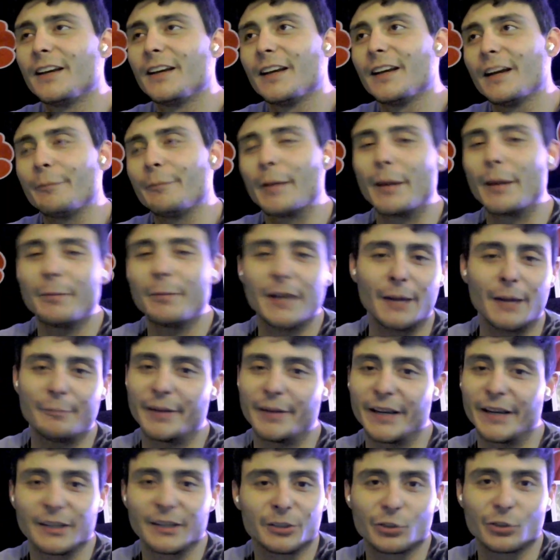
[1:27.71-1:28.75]
Maybe I'm
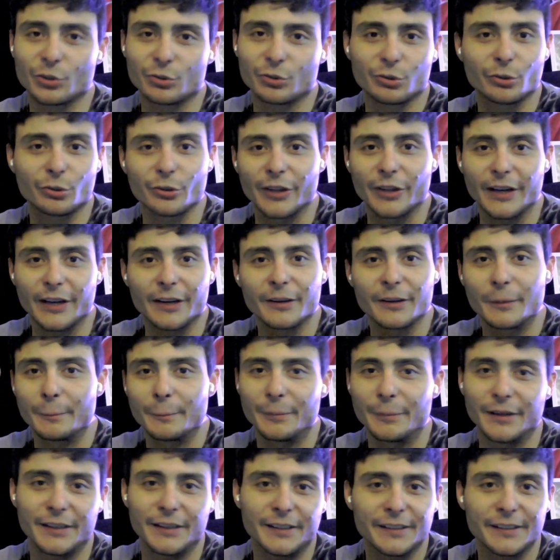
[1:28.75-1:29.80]
being a little cruel there,
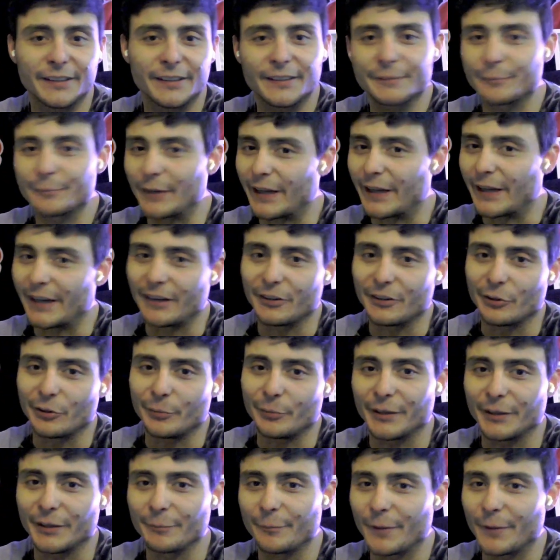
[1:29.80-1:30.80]
but I don't know, man.